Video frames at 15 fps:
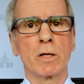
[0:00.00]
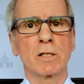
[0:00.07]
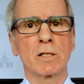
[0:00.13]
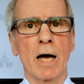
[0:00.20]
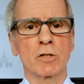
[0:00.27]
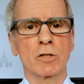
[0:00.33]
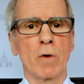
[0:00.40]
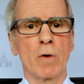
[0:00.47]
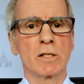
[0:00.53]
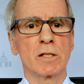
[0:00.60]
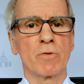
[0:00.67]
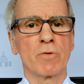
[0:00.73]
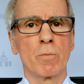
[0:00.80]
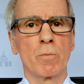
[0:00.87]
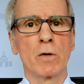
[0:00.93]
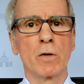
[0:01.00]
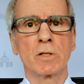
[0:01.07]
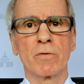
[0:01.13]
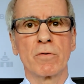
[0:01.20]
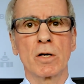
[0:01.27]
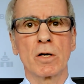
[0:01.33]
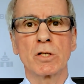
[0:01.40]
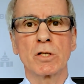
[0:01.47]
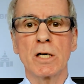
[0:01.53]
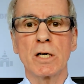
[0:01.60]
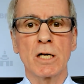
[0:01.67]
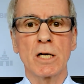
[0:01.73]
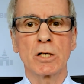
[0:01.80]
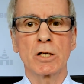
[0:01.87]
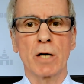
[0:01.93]
tax rates for most dividends and
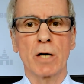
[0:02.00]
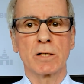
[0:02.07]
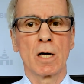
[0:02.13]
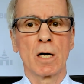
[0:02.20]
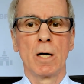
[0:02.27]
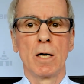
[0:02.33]
interest,